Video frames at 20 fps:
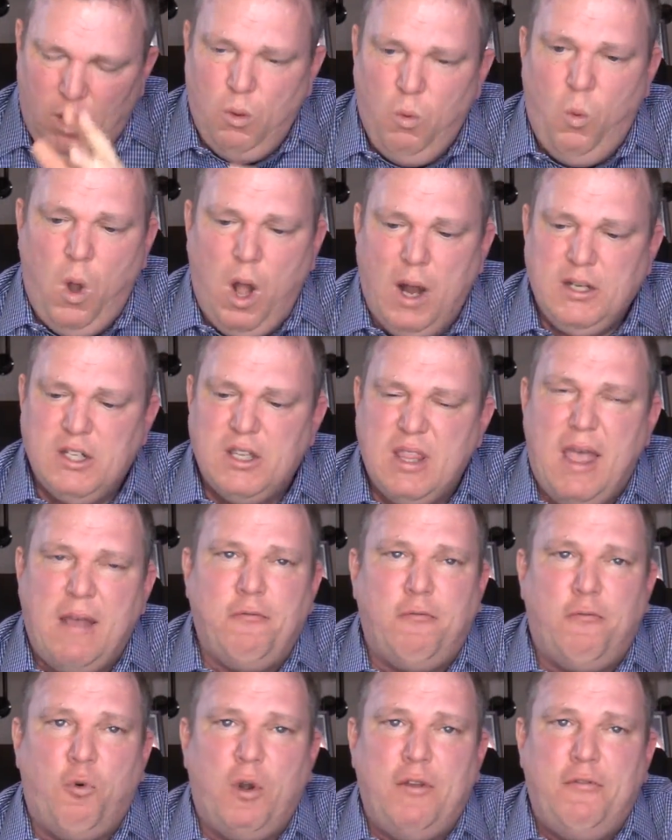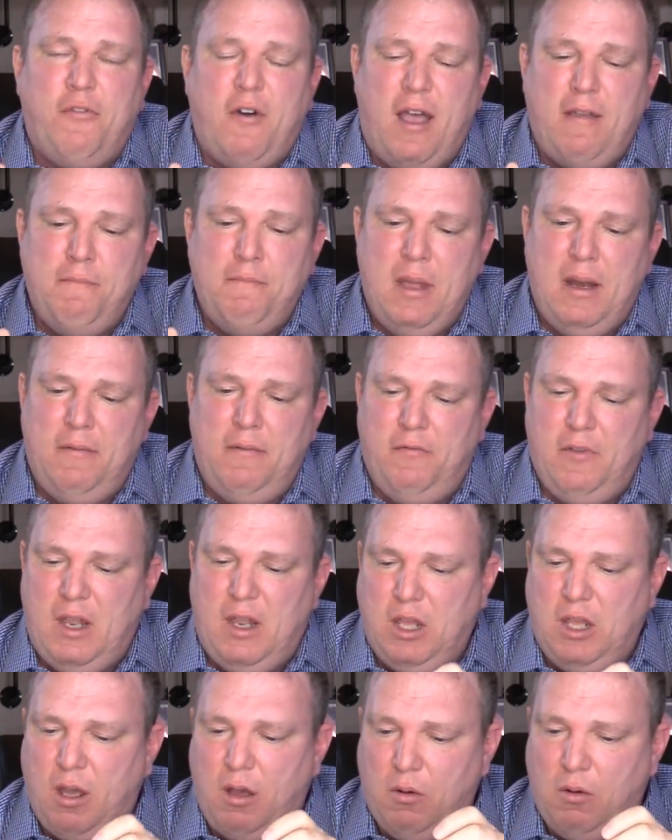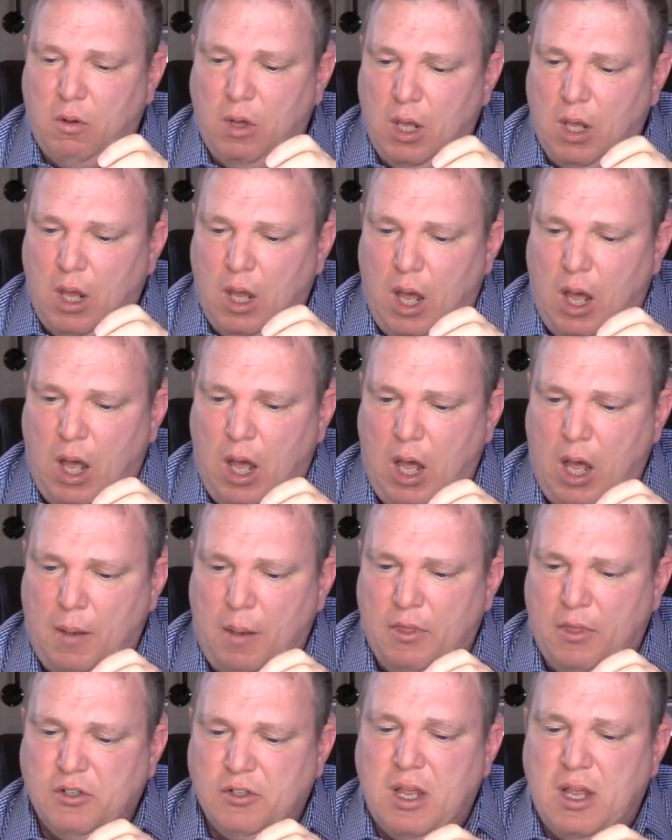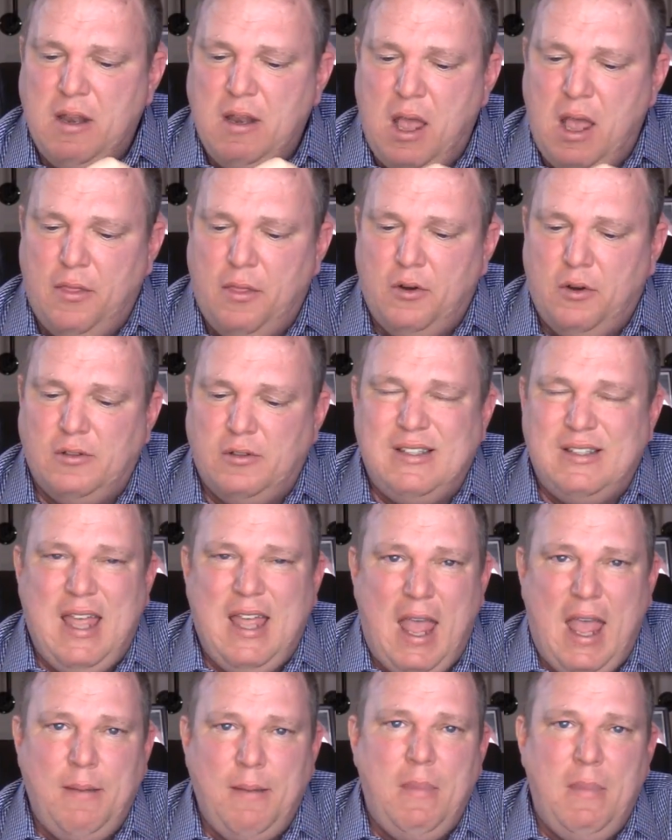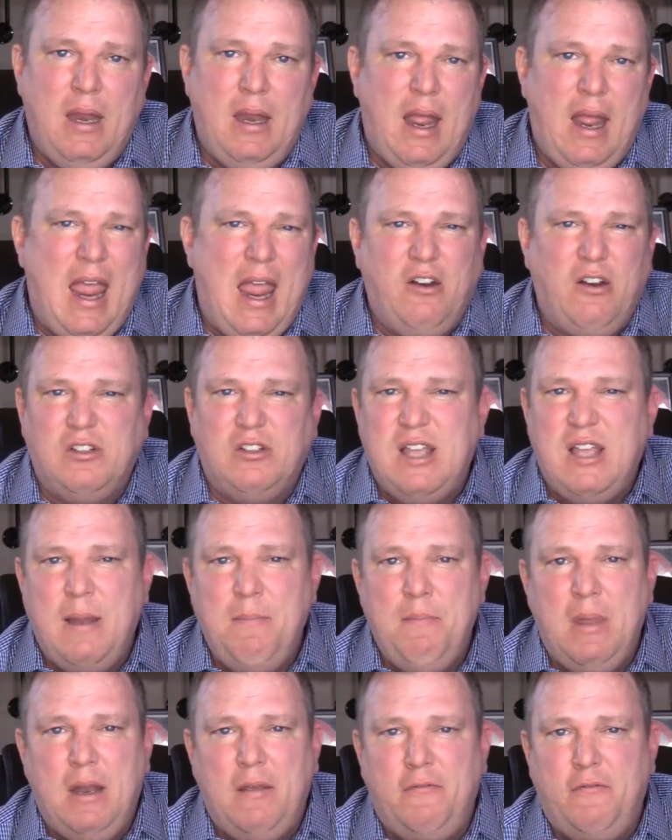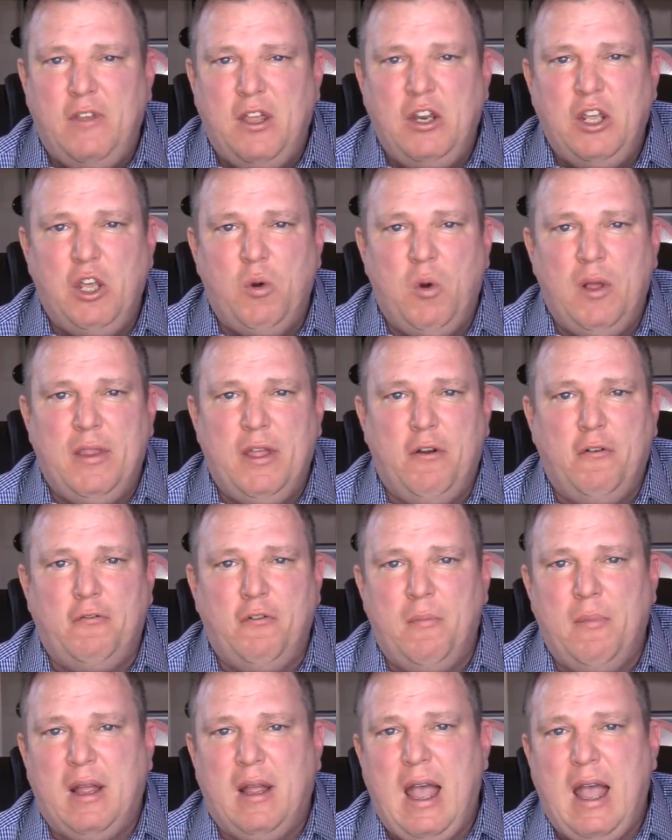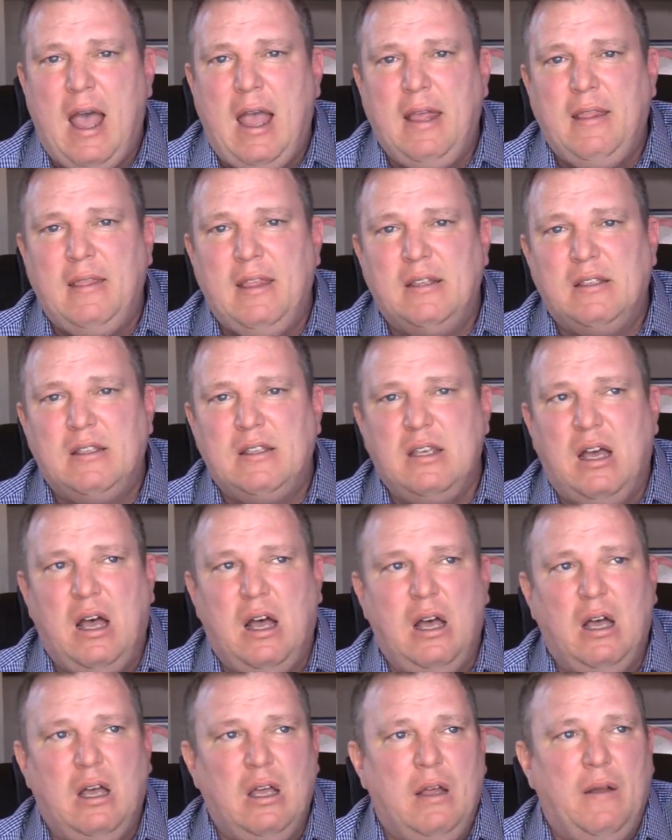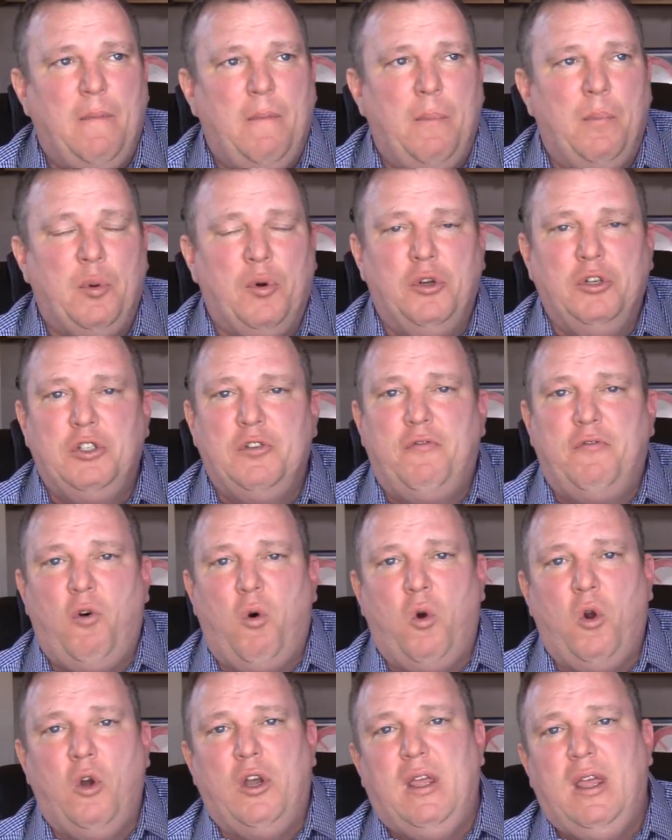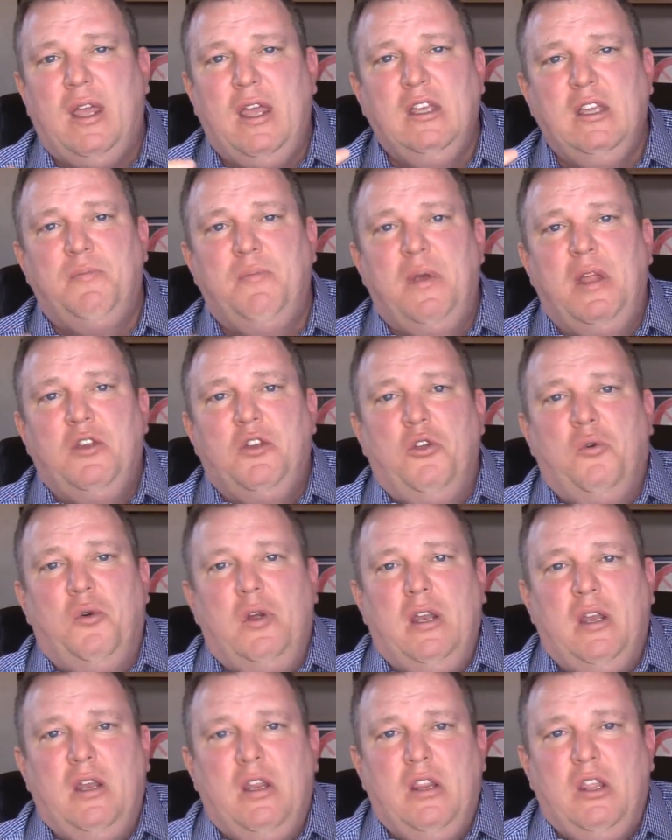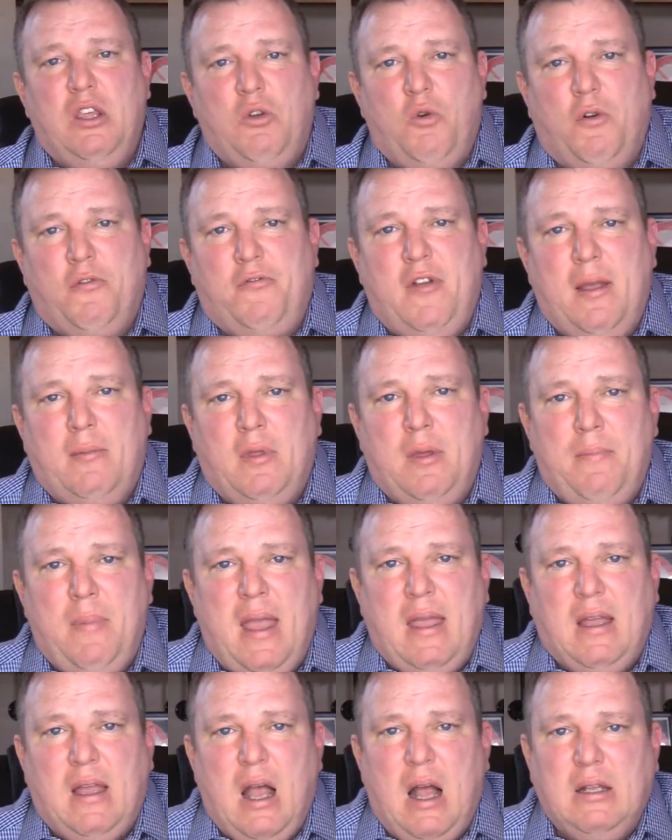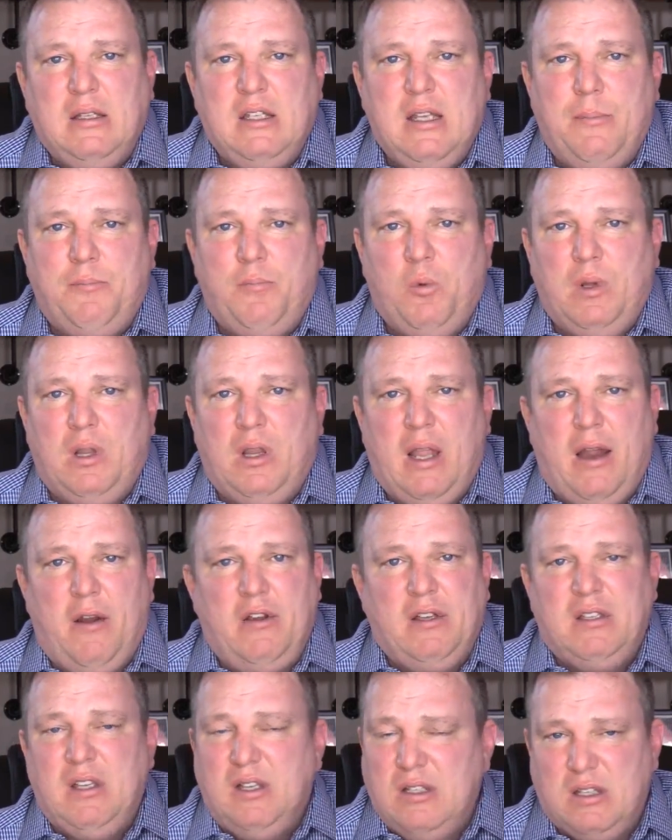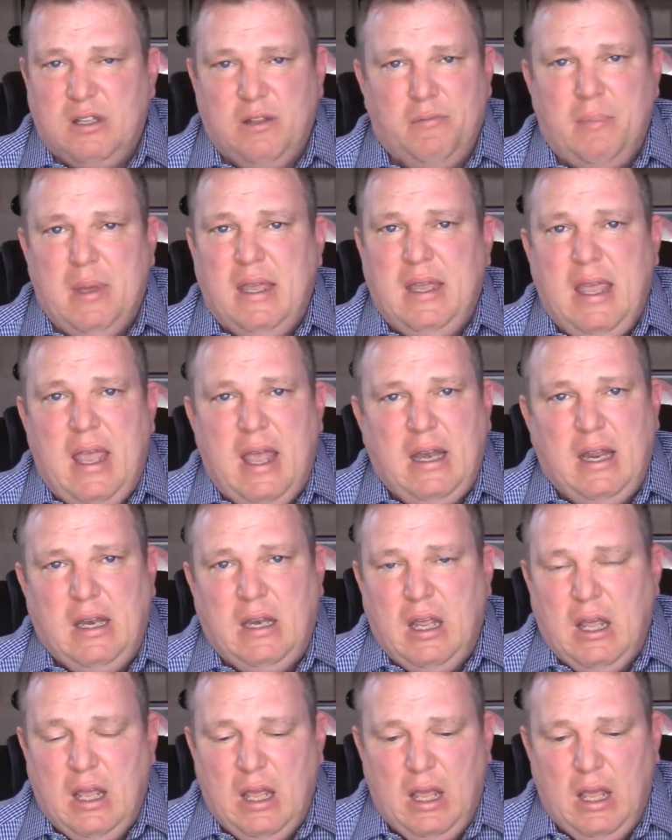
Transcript: Watch that 45-minute video. There's another 8 or 10 minute video on there from a guy that's Bruce Ford. He's been doing the Your Family Bank concept with Larry since the beginning.